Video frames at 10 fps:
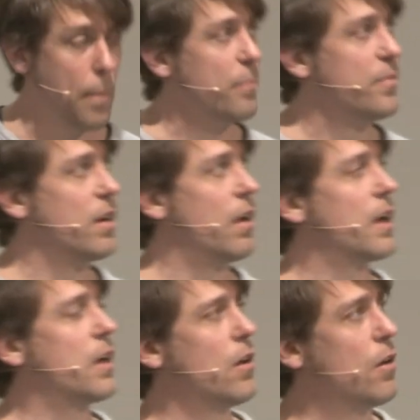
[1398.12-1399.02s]
There are
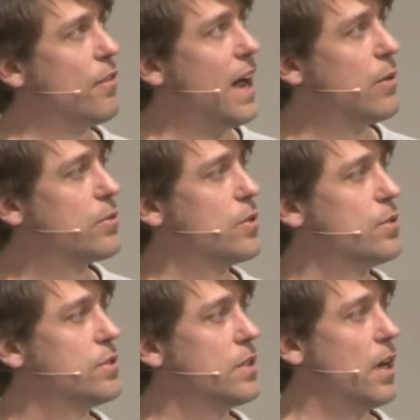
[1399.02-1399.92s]
like a lot of
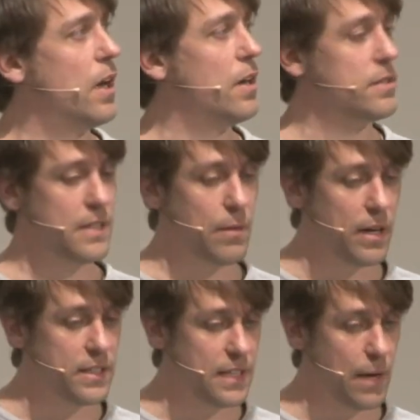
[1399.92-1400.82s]
how-tos,
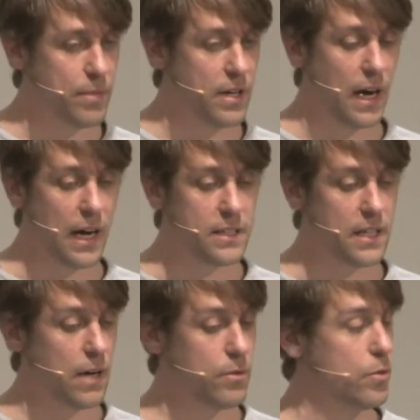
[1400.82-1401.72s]
step-by-step guides,
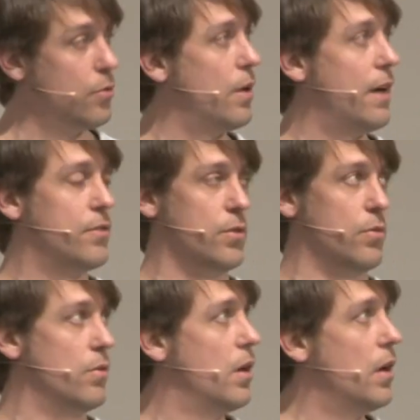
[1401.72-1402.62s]
how you have
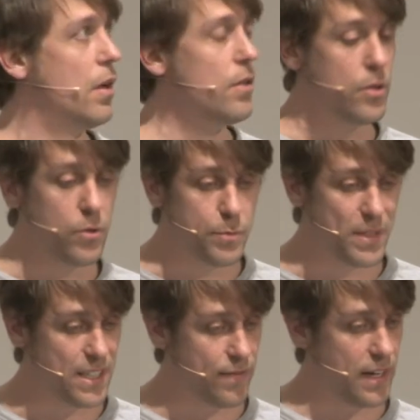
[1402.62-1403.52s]
to do
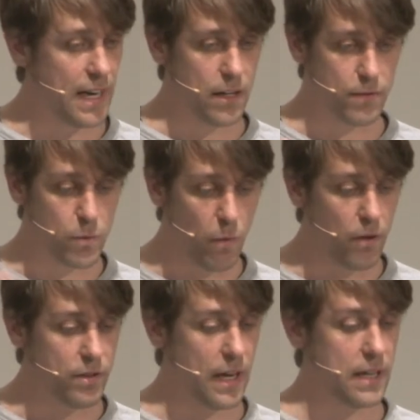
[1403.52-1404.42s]
specific kind of
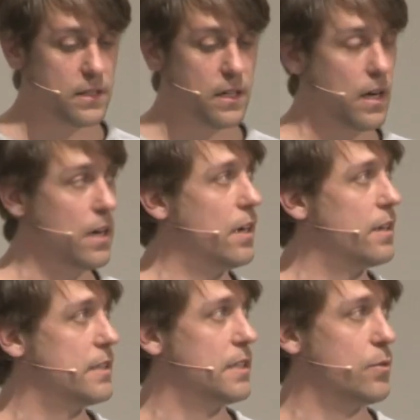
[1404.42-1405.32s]
small task.
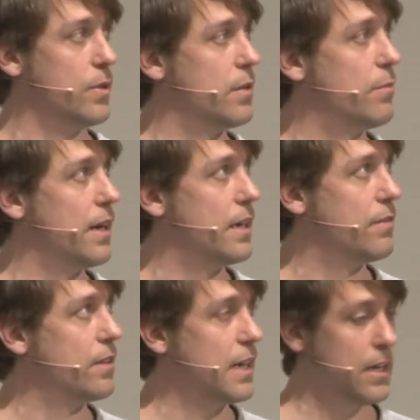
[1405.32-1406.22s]
This is written by
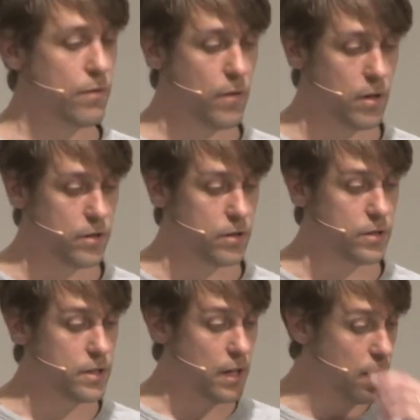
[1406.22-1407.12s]
different kind of
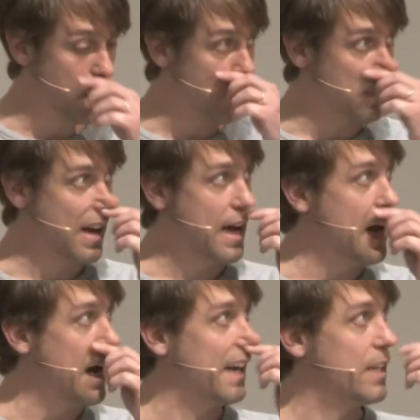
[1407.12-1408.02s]
authors,
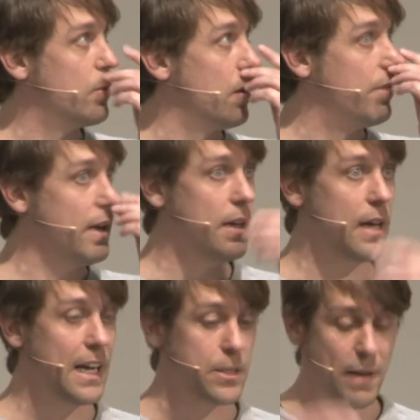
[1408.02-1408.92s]
and it will be
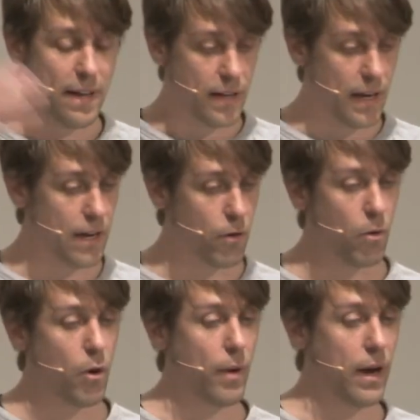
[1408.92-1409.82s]
expanding and
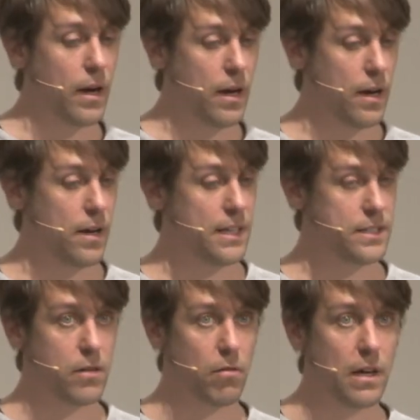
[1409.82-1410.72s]
growing as
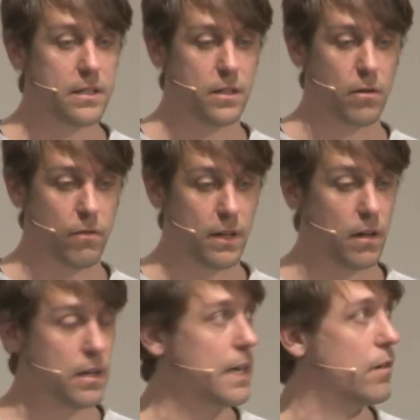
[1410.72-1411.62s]
a collection of
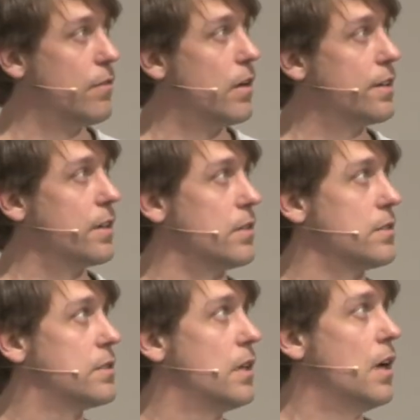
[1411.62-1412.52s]
little kind of
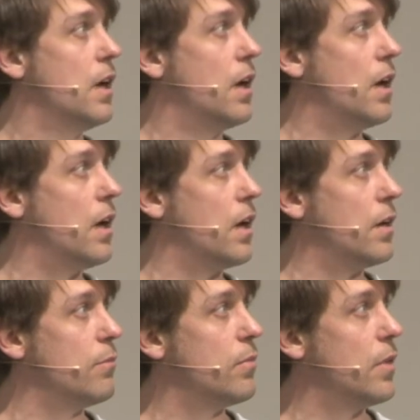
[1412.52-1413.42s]
articles.
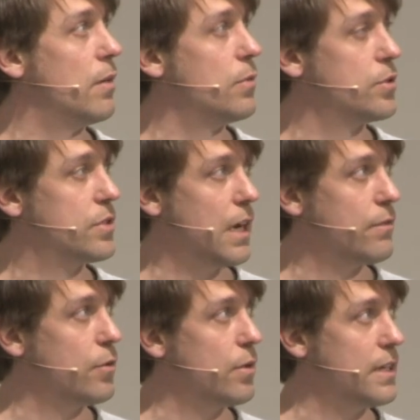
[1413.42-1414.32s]

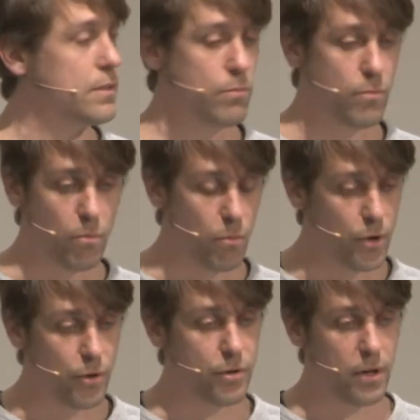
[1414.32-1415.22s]
Gustavo is
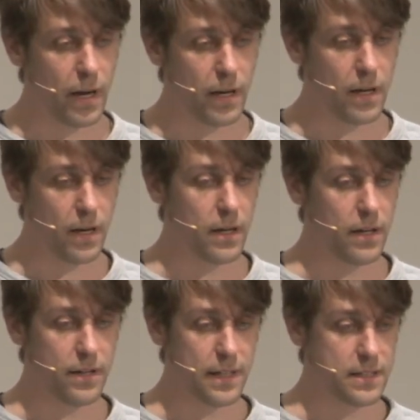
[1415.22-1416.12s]
monitoring
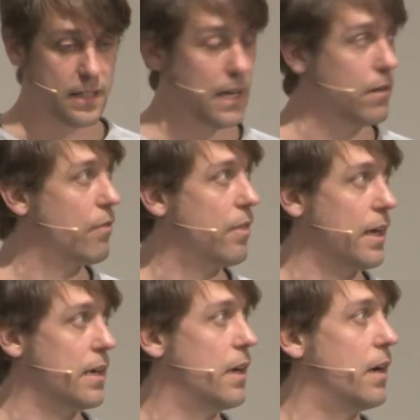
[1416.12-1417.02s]
this kind of
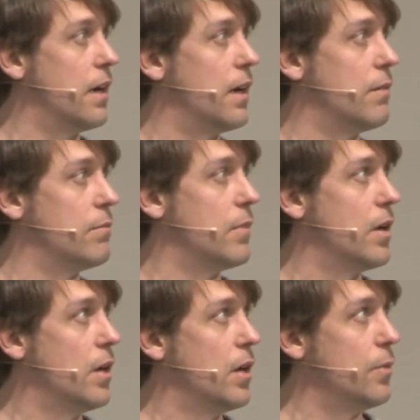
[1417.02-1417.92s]
thing,
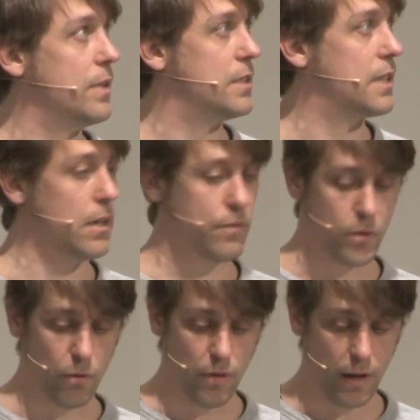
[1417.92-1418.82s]
which is kind of a
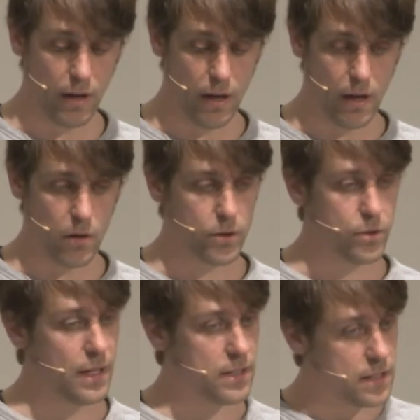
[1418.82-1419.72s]
good thing.
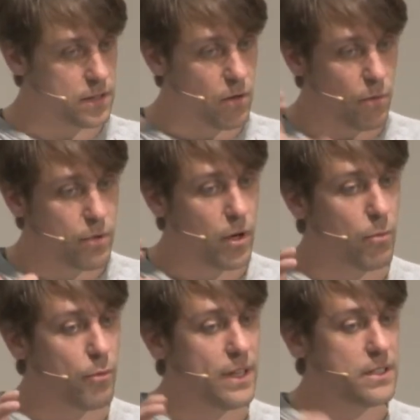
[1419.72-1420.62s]
Also that it's
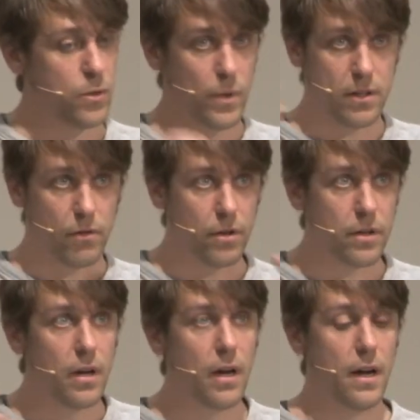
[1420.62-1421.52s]
collaboration with other
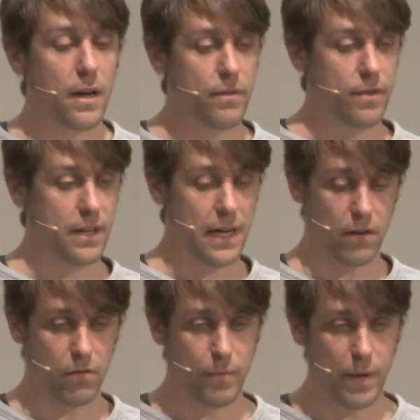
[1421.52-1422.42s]
different kind
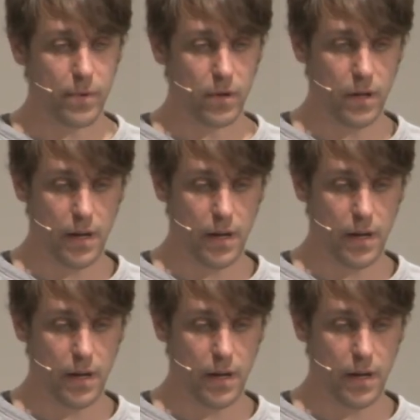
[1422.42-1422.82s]
of people.